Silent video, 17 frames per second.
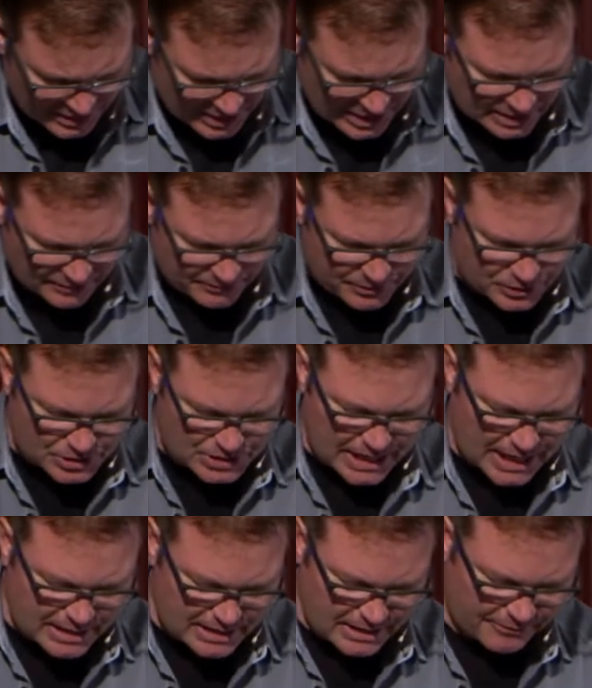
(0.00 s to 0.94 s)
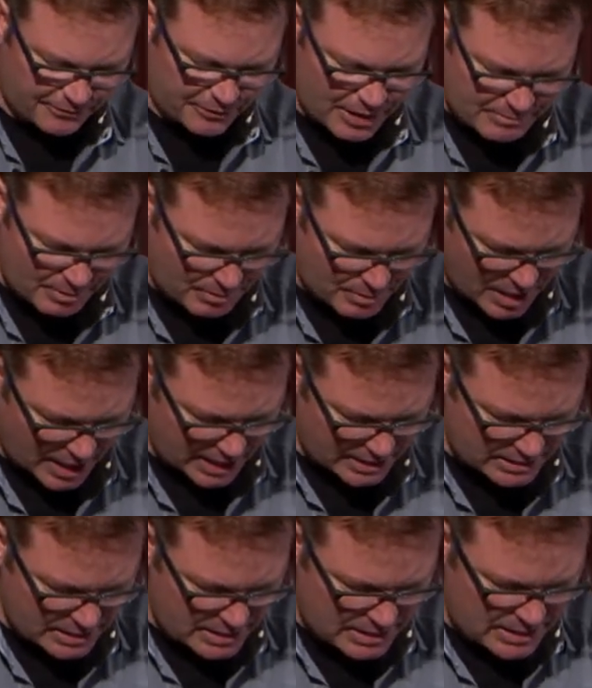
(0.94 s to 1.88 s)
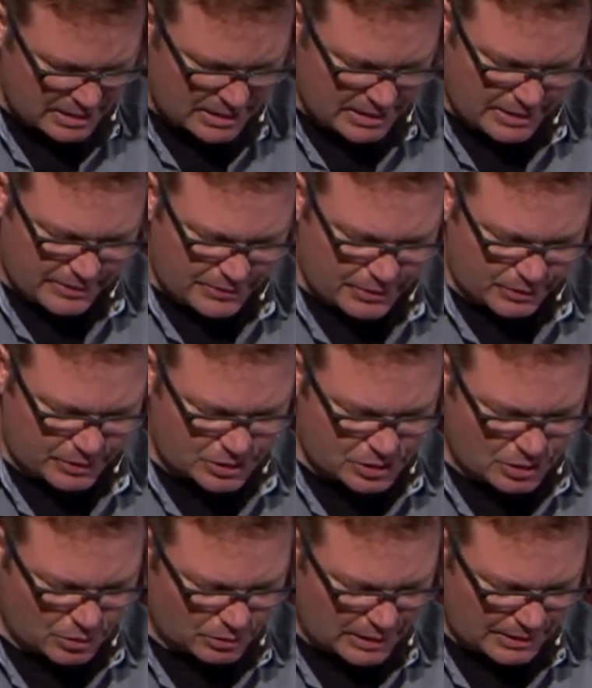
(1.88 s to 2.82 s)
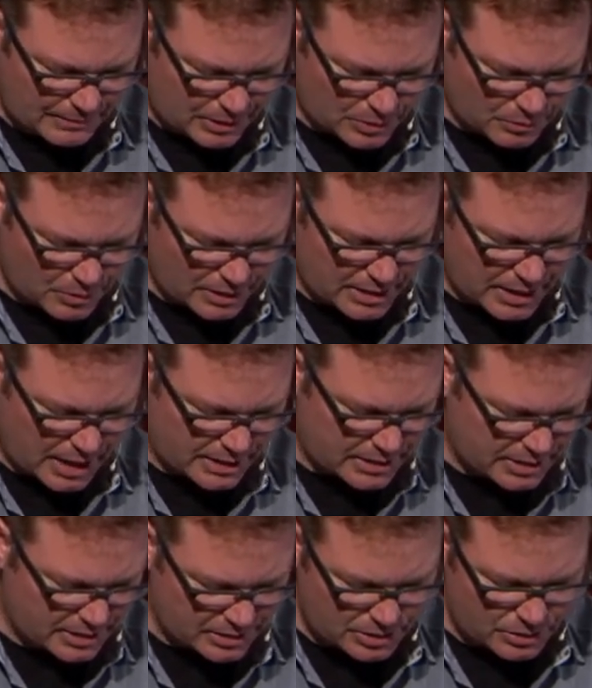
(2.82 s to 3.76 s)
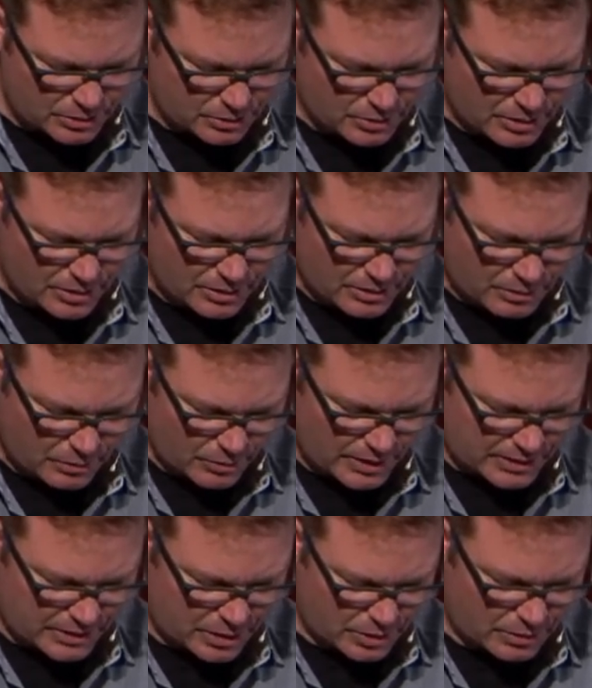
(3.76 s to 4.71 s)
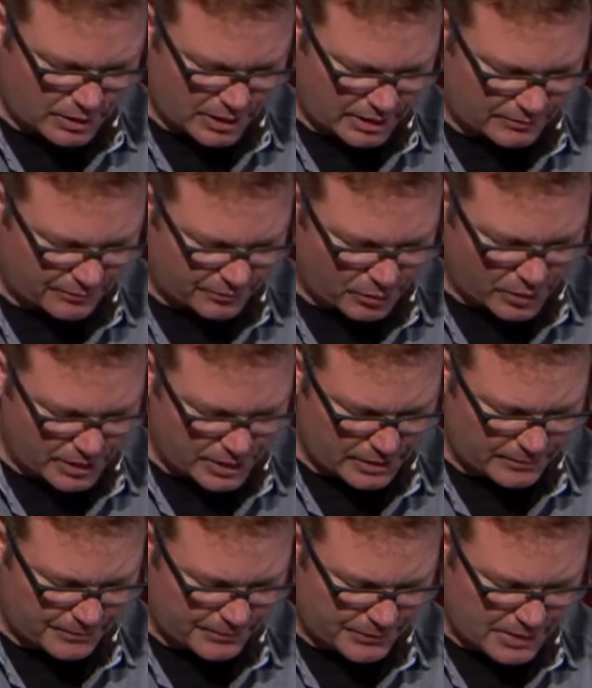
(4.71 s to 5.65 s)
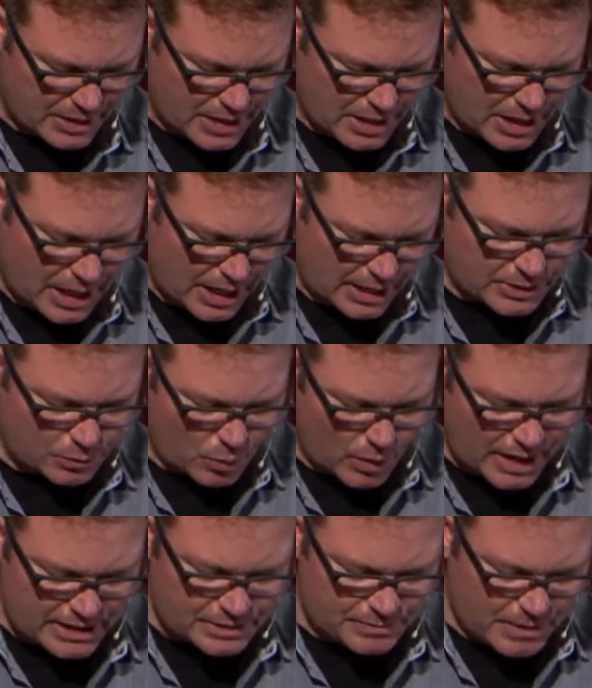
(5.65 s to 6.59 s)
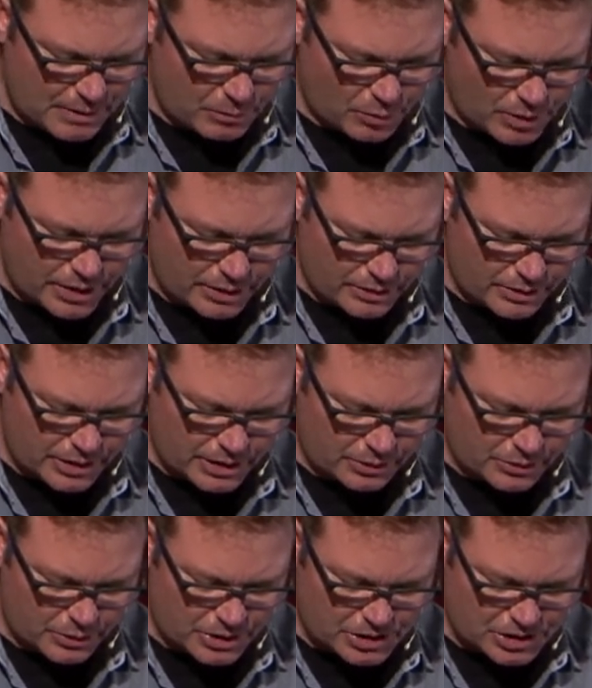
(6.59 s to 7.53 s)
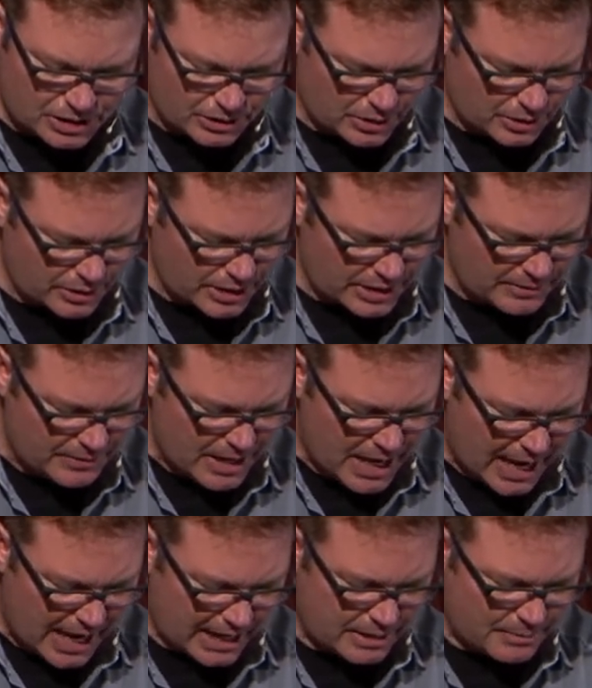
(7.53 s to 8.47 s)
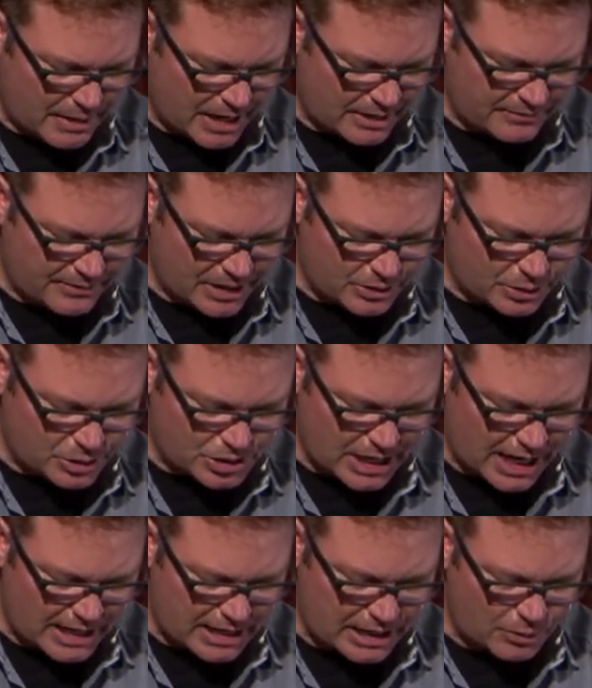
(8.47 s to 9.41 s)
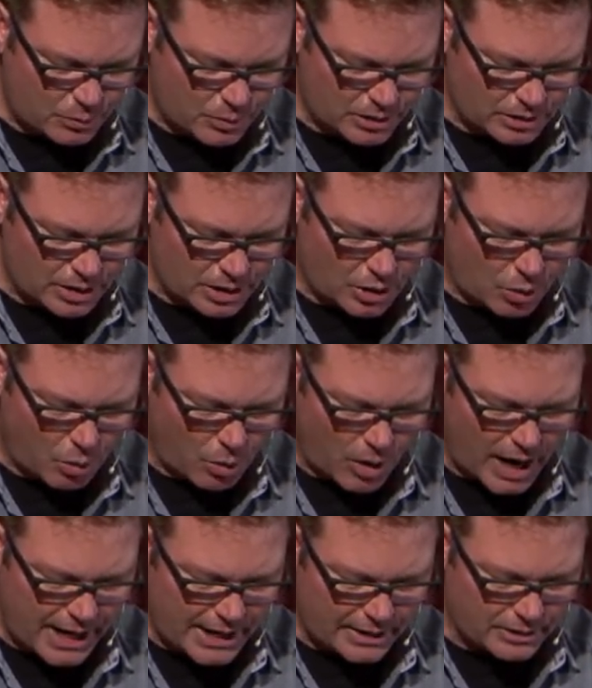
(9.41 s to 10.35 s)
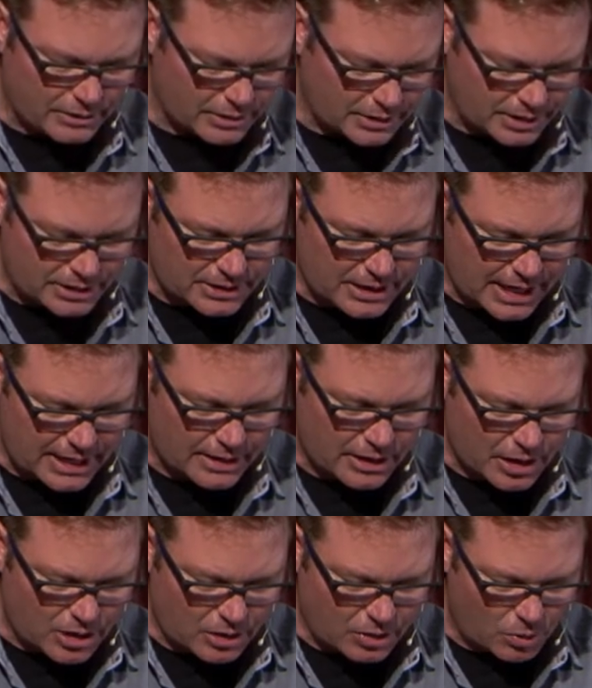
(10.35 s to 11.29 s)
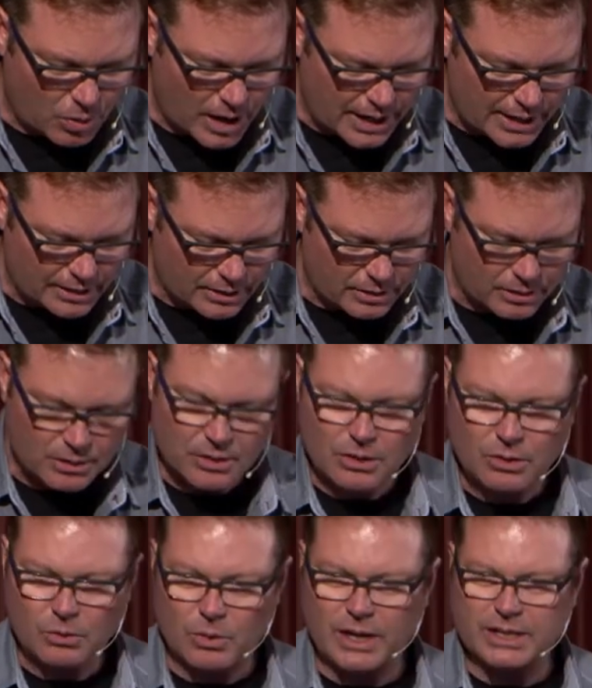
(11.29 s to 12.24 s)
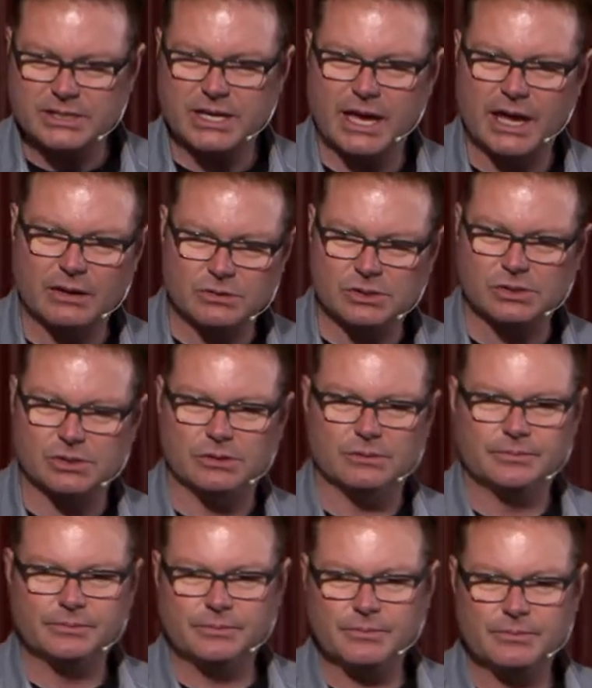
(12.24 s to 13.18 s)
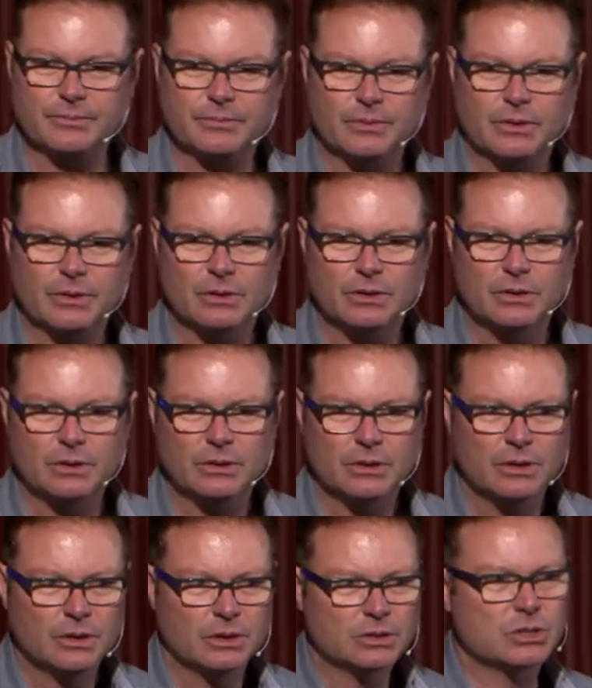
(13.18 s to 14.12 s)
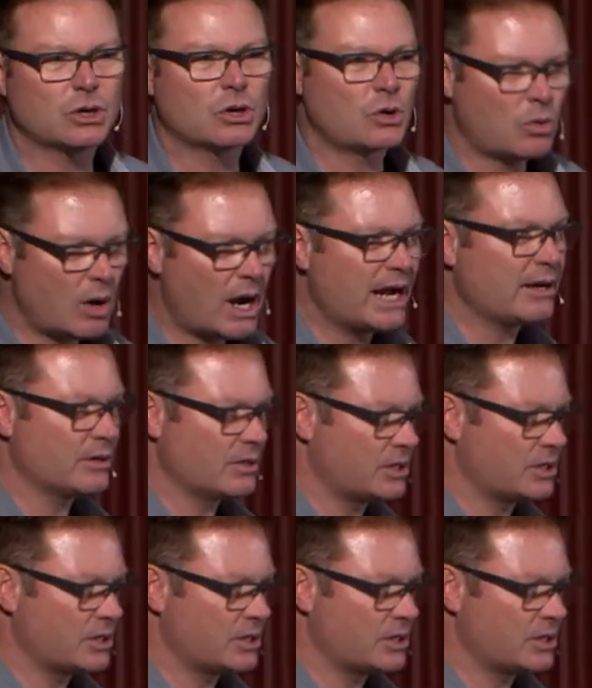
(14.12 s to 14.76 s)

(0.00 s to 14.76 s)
And if you stay in that frame of mind, there is no limit to what God can do with you and for you. As wise men will hear an increase in learning, and a man of understanding will acquire, look at that, acquire wise counsel. To acquire